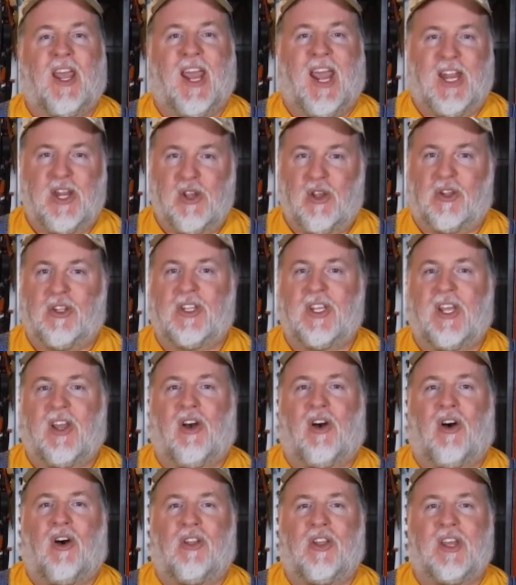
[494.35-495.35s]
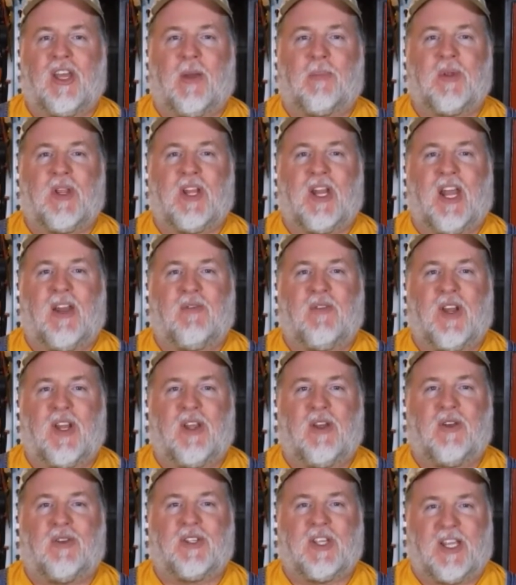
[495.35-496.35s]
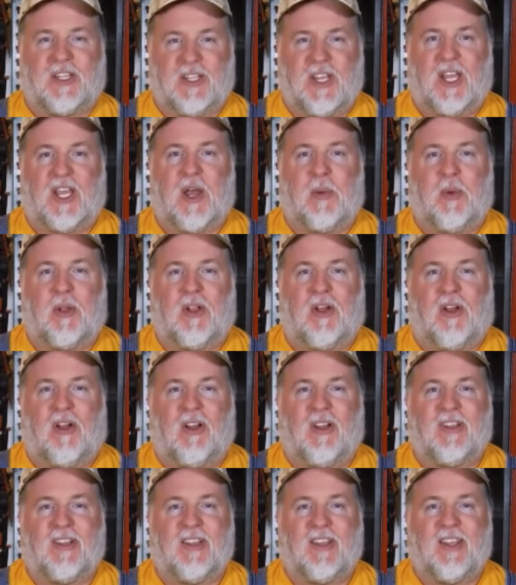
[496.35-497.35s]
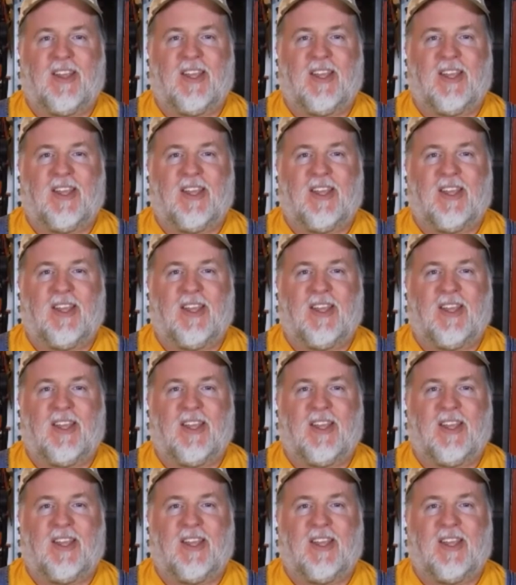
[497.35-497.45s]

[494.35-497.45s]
and you'll see all the up-to-date videos as they come along.